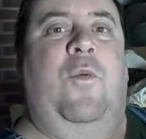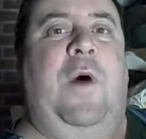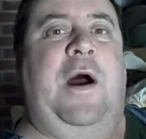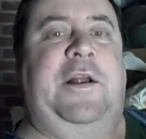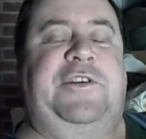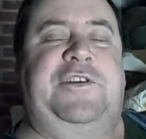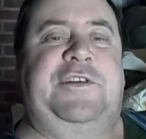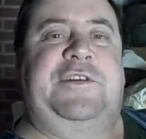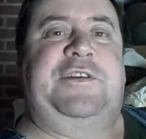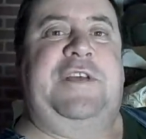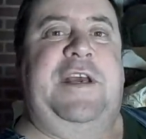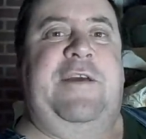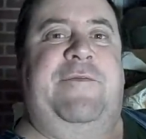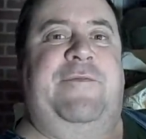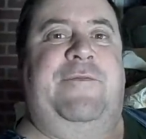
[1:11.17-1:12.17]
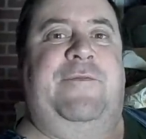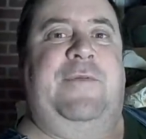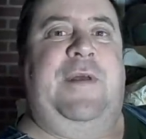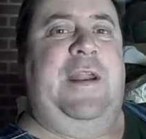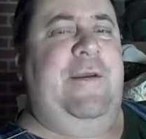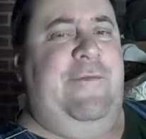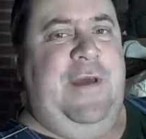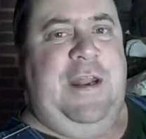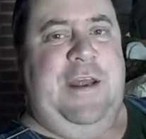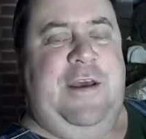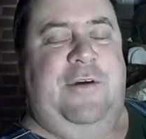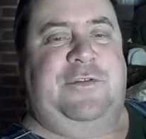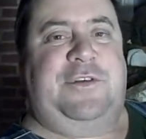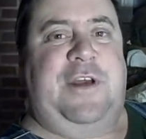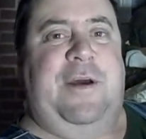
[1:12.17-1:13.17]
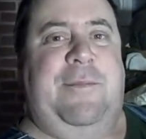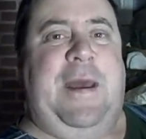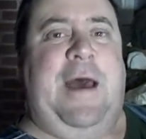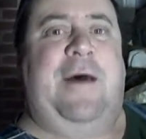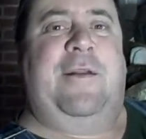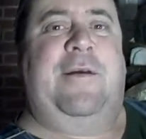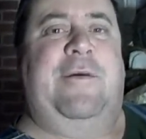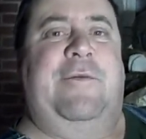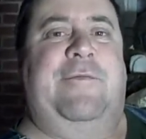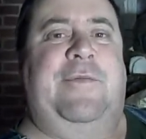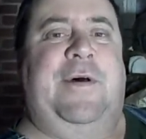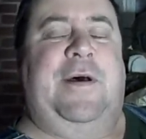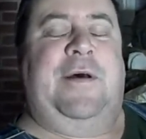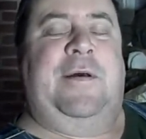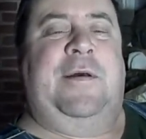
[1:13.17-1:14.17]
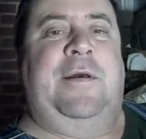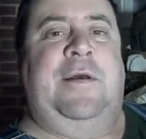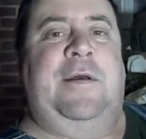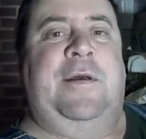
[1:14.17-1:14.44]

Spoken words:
watch and see if any videos come out of